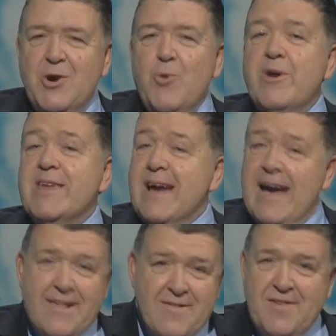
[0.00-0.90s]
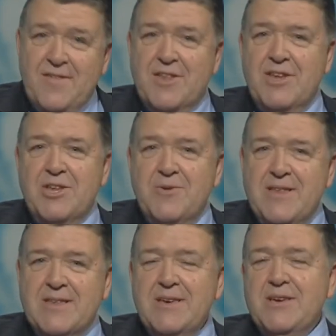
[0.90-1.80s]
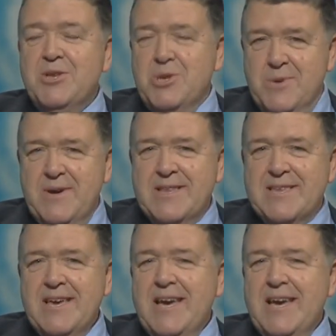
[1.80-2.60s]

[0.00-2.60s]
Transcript: When he asks you to do it, do it.